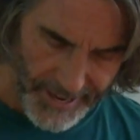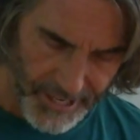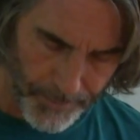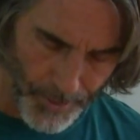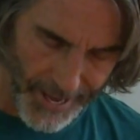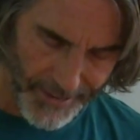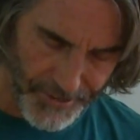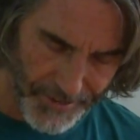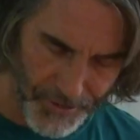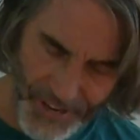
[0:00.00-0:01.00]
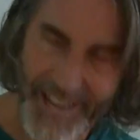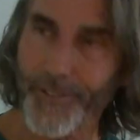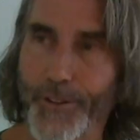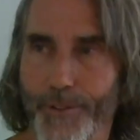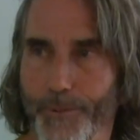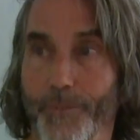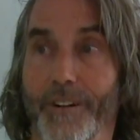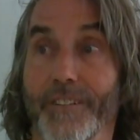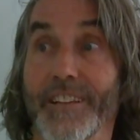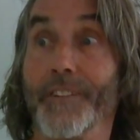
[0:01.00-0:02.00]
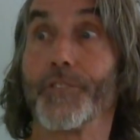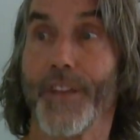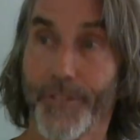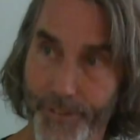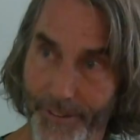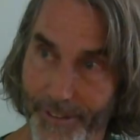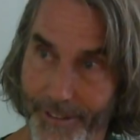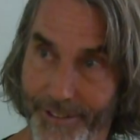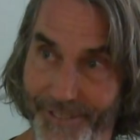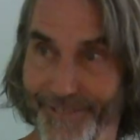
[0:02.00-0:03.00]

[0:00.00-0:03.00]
Explains its sight to you incessantly.